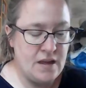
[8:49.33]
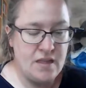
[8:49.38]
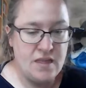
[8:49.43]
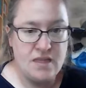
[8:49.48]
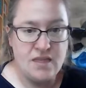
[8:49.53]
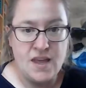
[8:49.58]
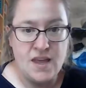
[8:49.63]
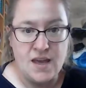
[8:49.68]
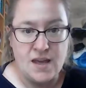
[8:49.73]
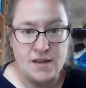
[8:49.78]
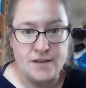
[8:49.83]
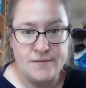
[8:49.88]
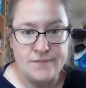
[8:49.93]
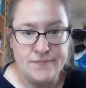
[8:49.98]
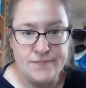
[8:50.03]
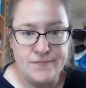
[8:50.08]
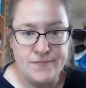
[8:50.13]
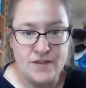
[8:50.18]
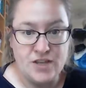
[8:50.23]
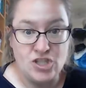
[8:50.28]
Then
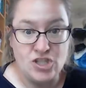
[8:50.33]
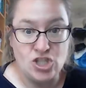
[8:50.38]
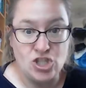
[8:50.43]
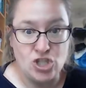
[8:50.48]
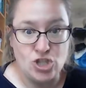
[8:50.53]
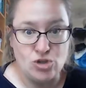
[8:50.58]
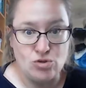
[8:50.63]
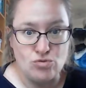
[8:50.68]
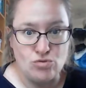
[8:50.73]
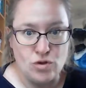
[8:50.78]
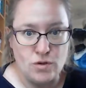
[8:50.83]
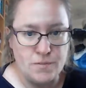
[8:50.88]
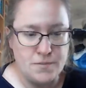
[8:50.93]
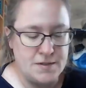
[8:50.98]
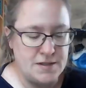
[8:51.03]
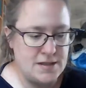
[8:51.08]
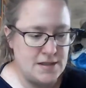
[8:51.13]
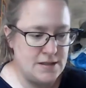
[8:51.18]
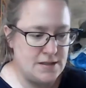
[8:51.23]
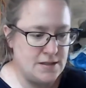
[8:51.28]
she
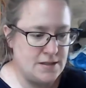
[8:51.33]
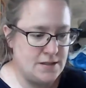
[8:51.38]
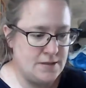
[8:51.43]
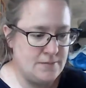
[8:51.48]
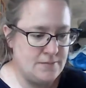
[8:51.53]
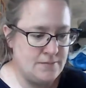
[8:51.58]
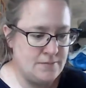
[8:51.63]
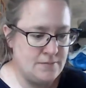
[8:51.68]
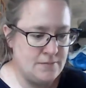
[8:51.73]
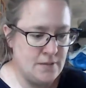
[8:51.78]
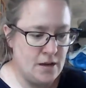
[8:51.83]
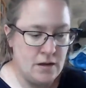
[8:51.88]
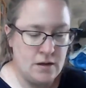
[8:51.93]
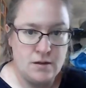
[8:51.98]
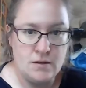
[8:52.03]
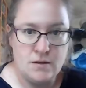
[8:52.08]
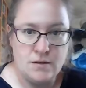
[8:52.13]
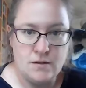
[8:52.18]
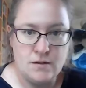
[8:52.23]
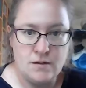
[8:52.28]
dropped it.
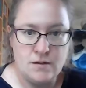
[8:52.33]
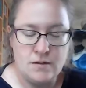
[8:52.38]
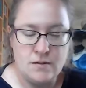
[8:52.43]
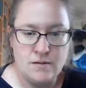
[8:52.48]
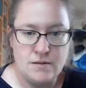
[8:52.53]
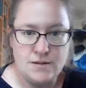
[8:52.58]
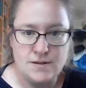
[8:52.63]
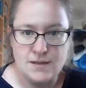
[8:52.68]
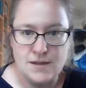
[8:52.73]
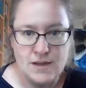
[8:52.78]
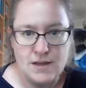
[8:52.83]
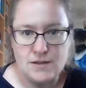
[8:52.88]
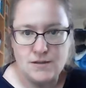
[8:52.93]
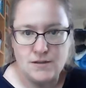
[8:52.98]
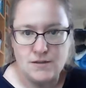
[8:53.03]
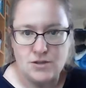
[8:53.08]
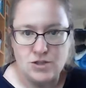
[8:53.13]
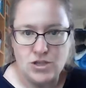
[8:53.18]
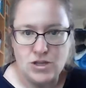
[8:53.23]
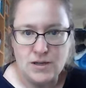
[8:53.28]
It's the end
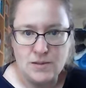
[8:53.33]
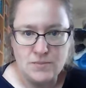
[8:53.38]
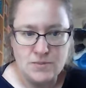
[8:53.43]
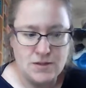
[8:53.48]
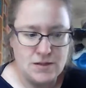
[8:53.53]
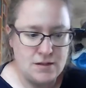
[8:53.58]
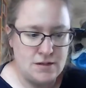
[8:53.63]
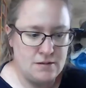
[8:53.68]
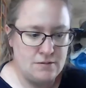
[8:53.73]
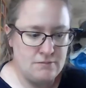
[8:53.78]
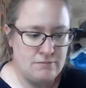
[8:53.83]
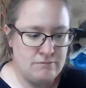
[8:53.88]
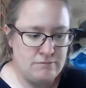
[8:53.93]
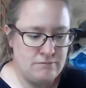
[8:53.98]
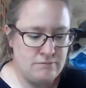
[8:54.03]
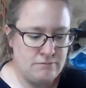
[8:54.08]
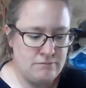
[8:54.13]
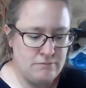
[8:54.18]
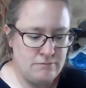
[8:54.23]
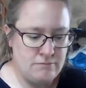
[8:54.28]
of the chapter.
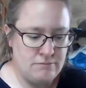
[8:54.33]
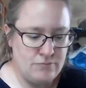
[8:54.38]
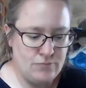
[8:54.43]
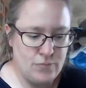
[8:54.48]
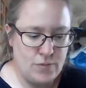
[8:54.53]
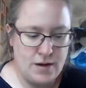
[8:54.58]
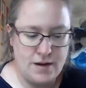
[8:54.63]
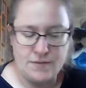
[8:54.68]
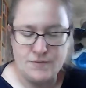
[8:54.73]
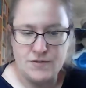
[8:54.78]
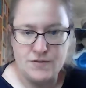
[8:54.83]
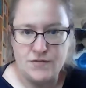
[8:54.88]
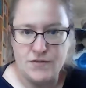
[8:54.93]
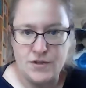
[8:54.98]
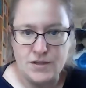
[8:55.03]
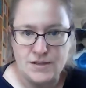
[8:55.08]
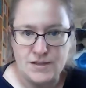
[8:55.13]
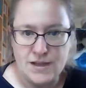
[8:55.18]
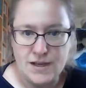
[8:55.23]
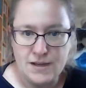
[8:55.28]
We'll have to
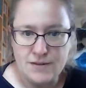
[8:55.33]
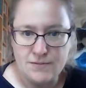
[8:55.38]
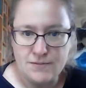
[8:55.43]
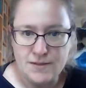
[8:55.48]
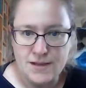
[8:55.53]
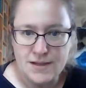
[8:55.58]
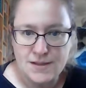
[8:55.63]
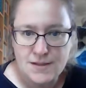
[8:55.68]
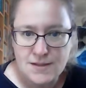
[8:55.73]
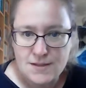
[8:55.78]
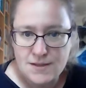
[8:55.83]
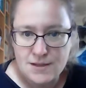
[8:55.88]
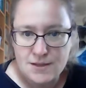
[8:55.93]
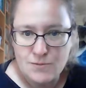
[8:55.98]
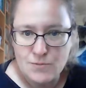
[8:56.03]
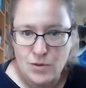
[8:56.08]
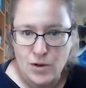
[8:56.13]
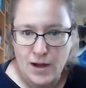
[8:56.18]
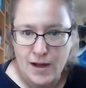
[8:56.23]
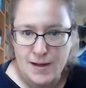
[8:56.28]
find out next
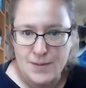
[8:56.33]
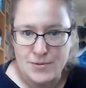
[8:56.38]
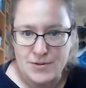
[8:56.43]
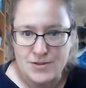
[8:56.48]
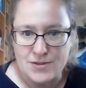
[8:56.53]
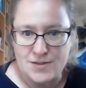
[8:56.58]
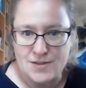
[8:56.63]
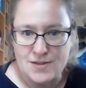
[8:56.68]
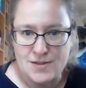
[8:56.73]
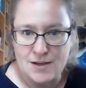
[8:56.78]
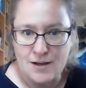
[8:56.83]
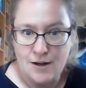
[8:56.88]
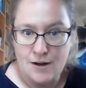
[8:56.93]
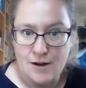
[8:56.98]
time what happens.